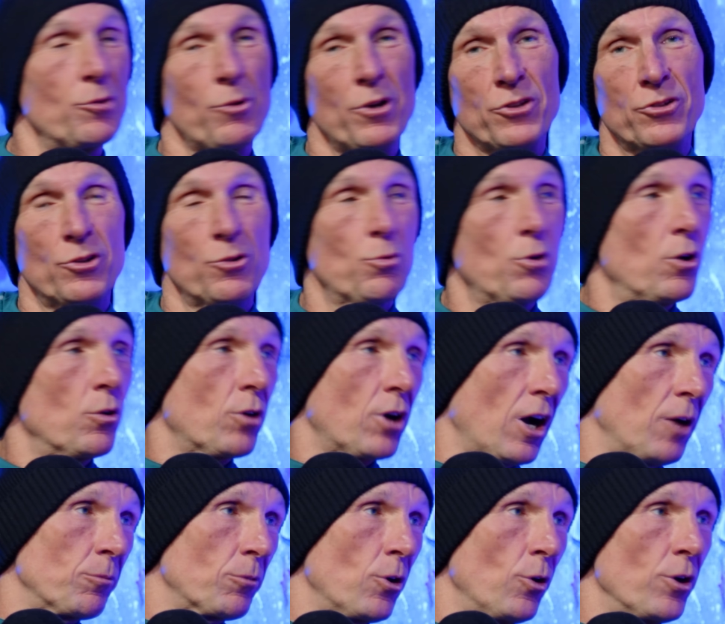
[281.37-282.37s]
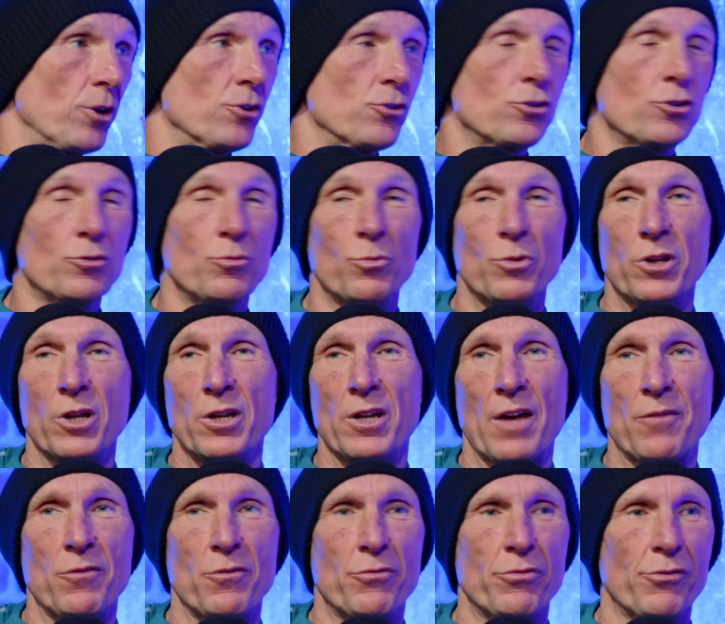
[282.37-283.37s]
He went to the World Cup, got injured, and we didn't
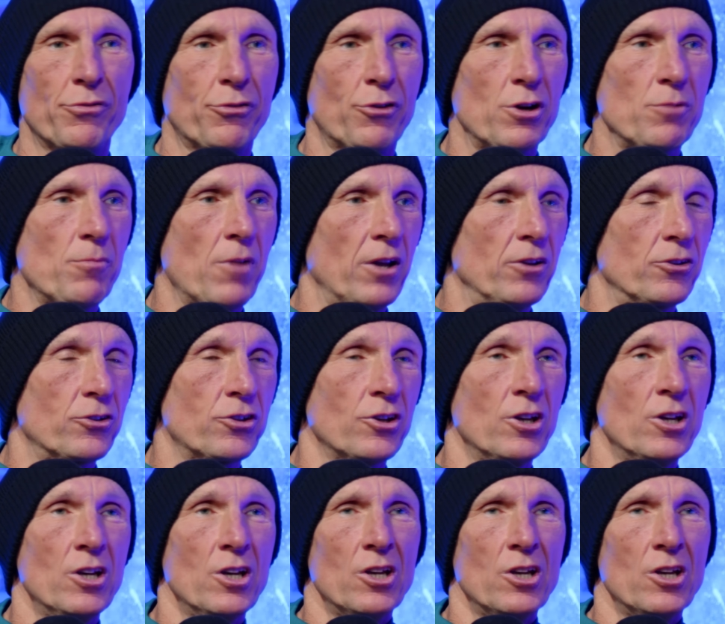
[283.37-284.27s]
have him for three months.